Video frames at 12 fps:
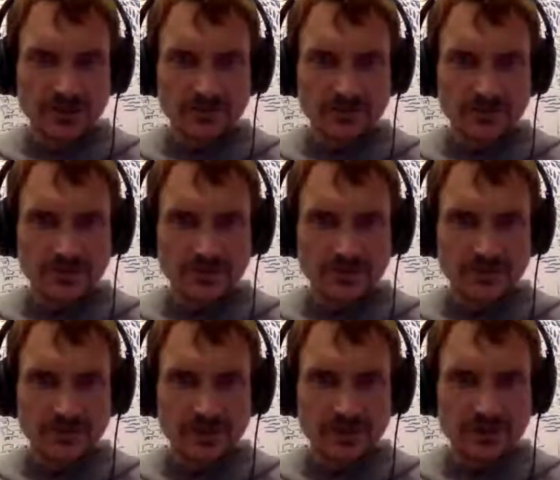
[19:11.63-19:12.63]
for these
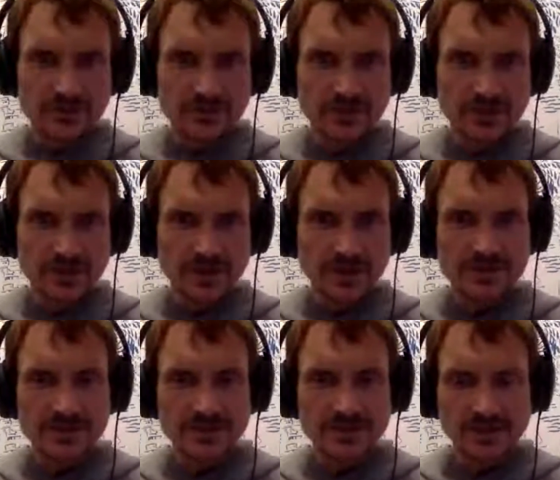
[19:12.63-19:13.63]
3 nights.
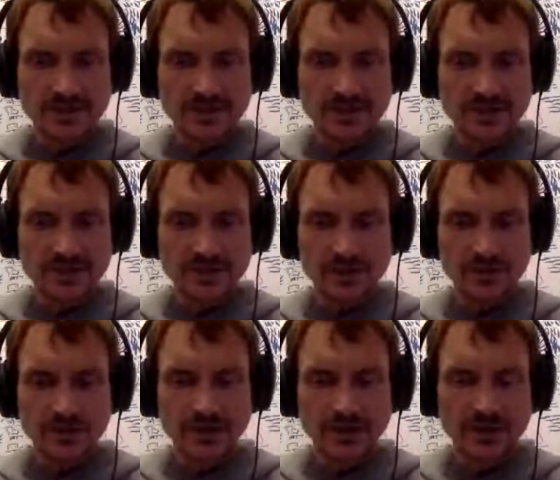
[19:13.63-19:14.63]
And they were only
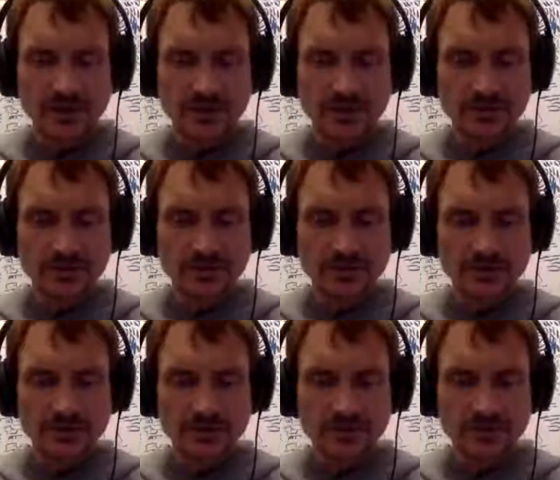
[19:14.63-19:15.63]
able to
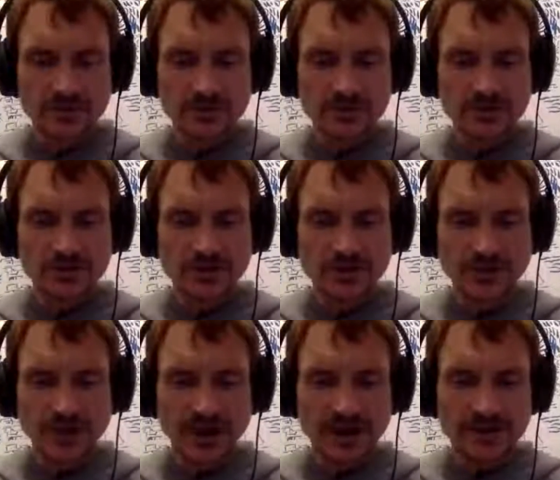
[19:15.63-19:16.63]
achieve
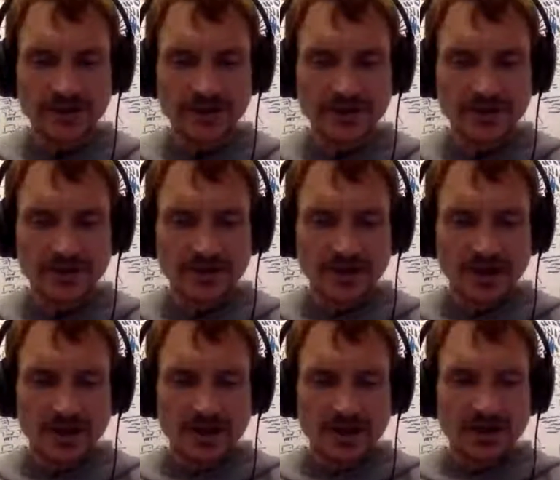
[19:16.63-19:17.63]
that
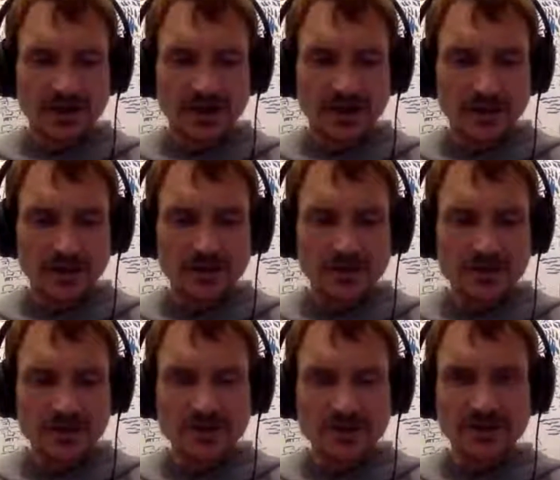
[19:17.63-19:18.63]
by using
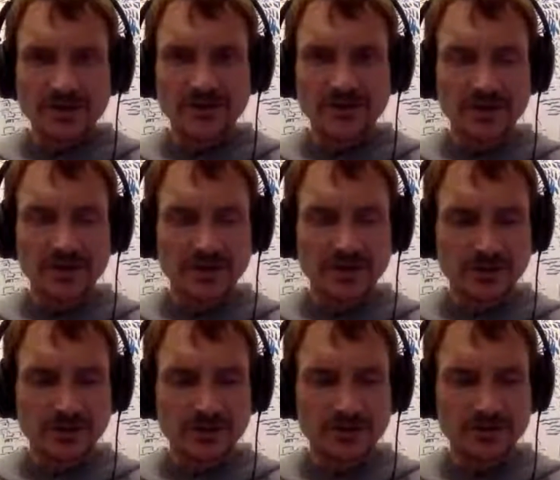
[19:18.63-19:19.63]
methamphetamine. I mean,
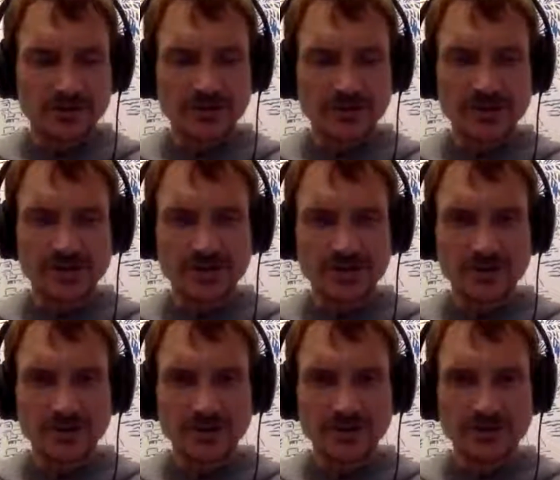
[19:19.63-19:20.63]
just try to stay awake
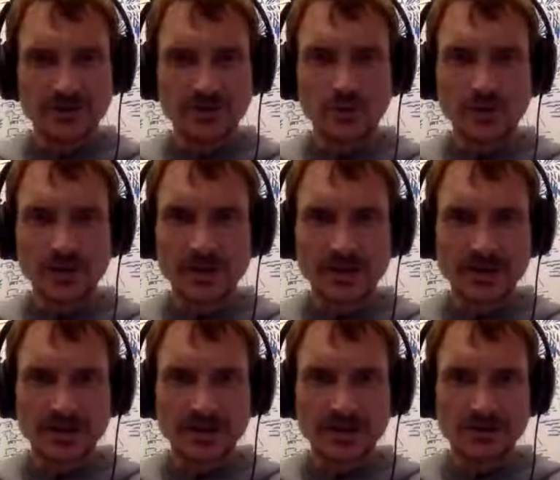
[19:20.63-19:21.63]
for 1 night
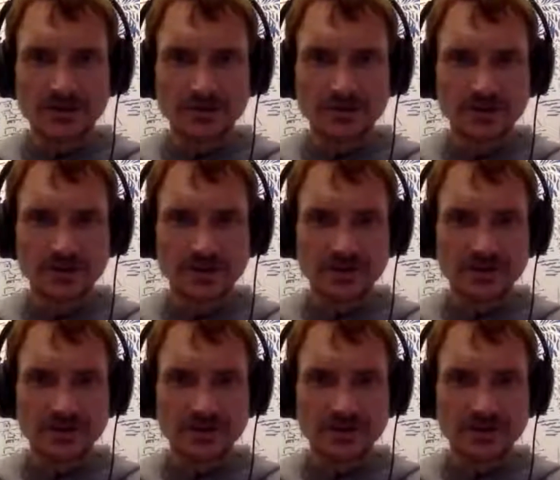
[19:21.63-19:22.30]
and you will be